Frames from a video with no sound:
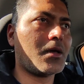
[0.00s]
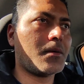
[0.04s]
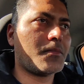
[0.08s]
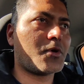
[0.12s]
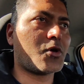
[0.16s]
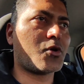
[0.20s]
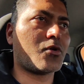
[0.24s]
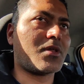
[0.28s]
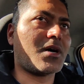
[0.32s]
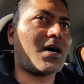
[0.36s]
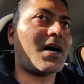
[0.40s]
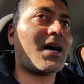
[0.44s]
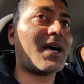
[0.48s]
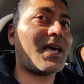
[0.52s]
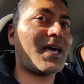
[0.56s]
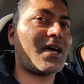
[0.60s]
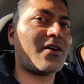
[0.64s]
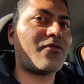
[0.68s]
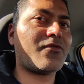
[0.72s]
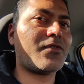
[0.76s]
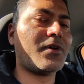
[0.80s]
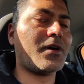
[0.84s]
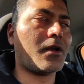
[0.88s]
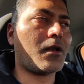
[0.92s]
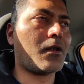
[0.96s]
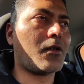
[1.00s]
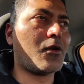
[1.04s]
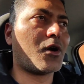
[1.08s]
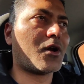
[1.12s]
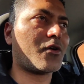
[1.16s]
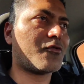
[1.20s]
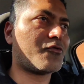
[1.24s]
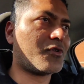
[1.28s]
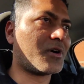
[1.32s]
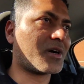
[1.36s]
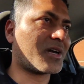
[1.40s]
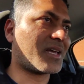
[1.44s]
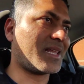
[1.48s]
because i have done a lot
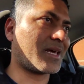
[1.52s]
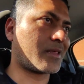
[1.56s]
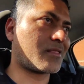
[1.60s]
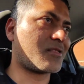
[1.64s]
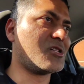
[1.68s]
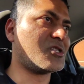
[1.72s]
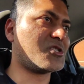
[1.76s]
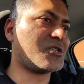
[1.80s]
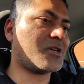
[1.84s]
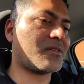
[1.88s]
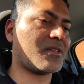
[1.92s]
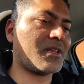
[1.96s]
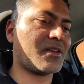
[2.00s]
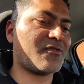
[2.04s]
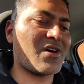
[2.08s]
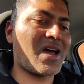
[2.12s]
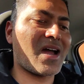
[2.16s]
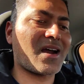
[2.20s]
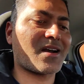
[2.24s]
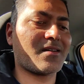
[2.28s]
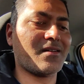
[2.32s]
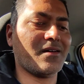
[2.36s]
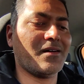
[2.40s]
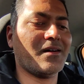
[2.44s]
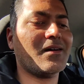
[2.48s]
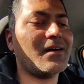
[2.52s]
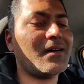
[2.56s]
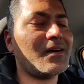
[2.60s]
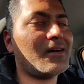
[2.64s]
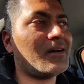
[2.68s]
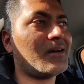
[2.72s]
of work in excel sheets in fact uh,